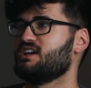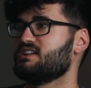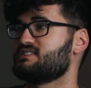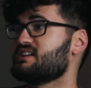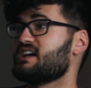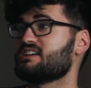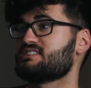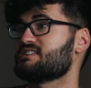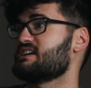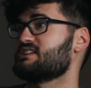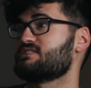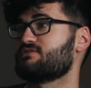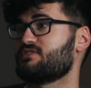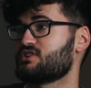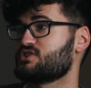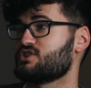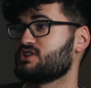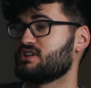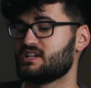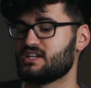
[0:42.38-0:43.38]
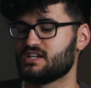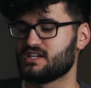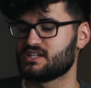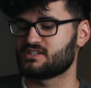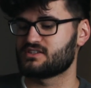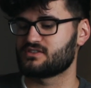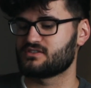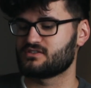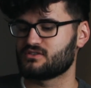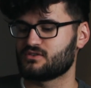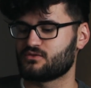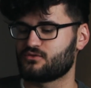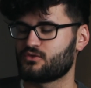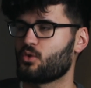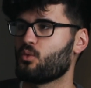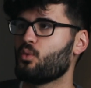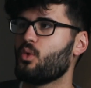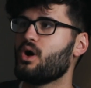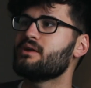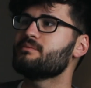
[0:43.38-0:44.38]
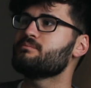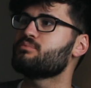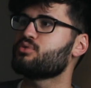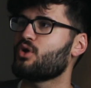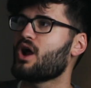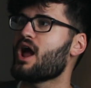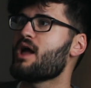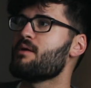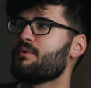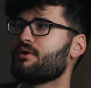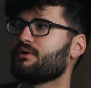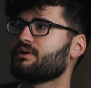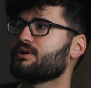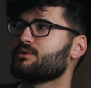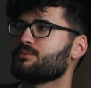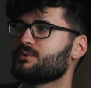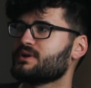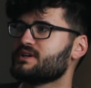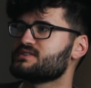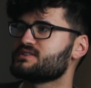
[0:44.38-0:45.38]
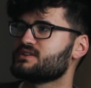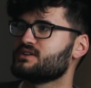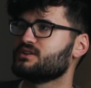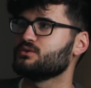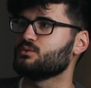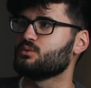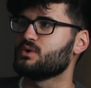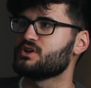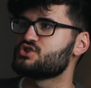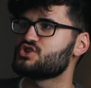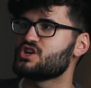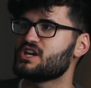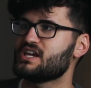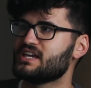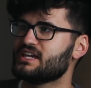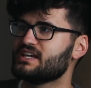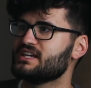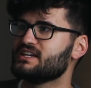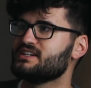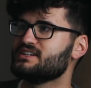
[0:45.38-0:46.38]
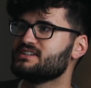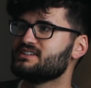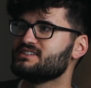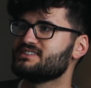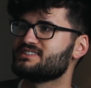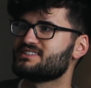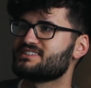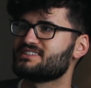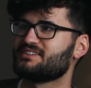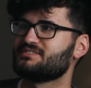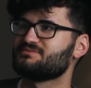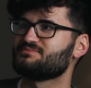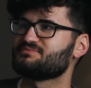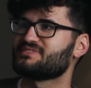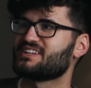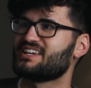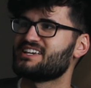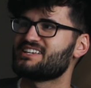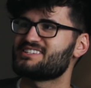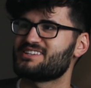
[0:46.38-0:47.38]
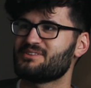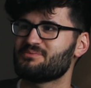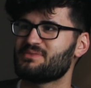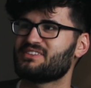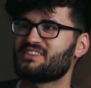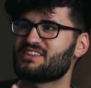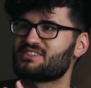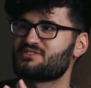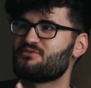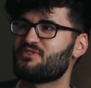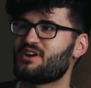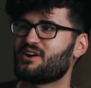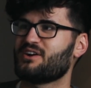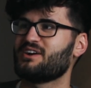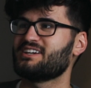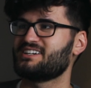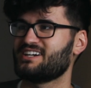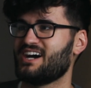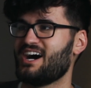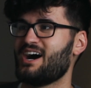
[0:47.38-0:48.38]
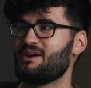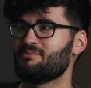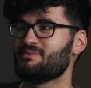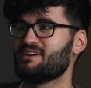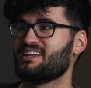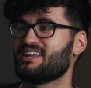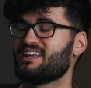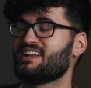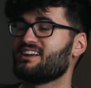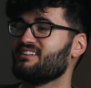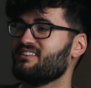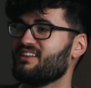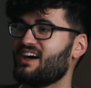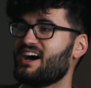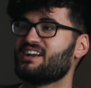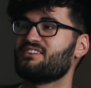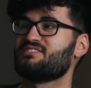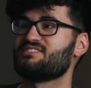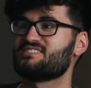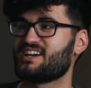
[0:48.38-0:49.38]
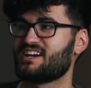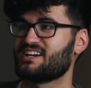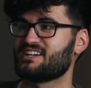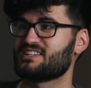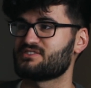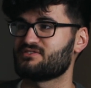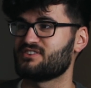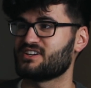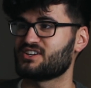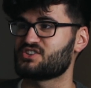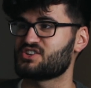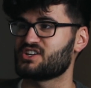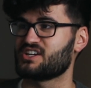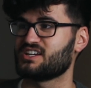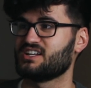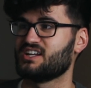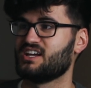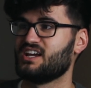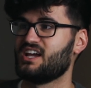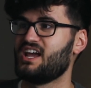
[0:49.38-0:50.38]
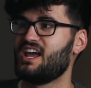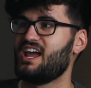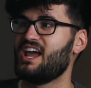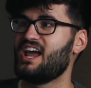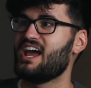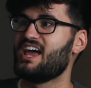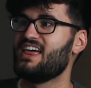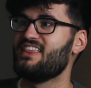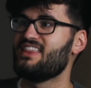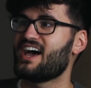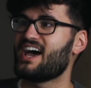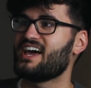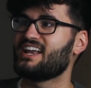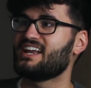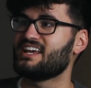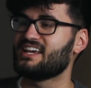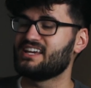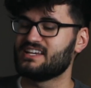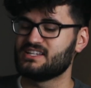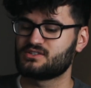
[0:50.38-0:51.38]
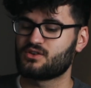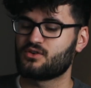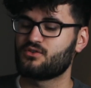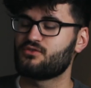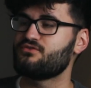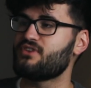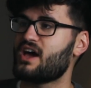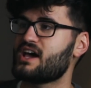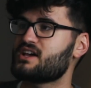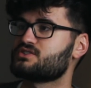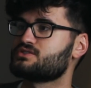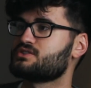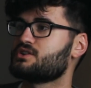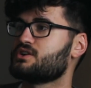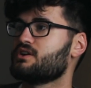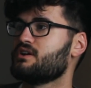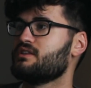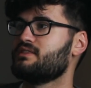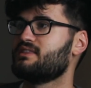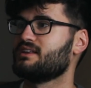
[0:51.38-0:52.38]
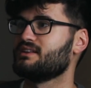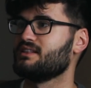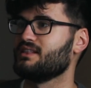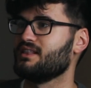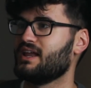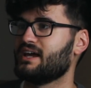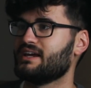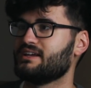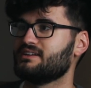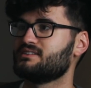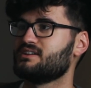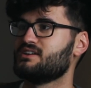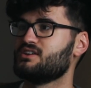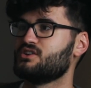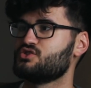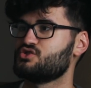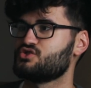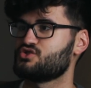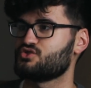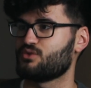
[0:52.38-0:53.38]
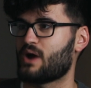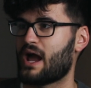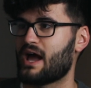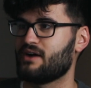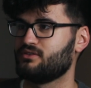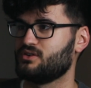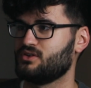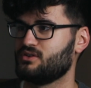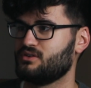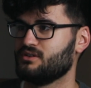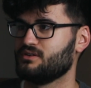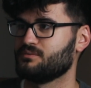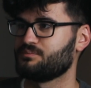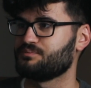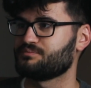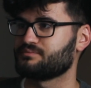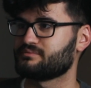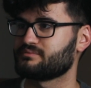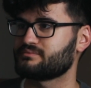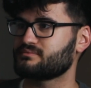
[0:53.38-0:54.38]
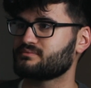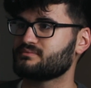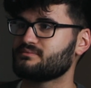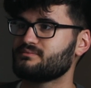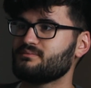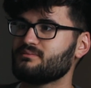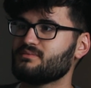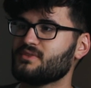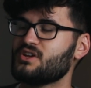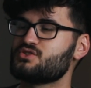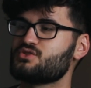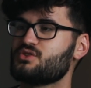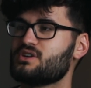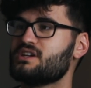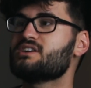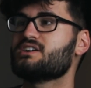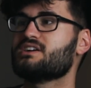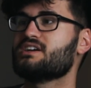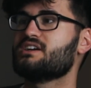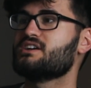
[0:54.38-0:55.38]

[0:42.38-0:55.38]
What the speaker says: not science fiction, is for one primary reason, which is something that's very common in a lot of science fiction, and that is faster than light travel. So here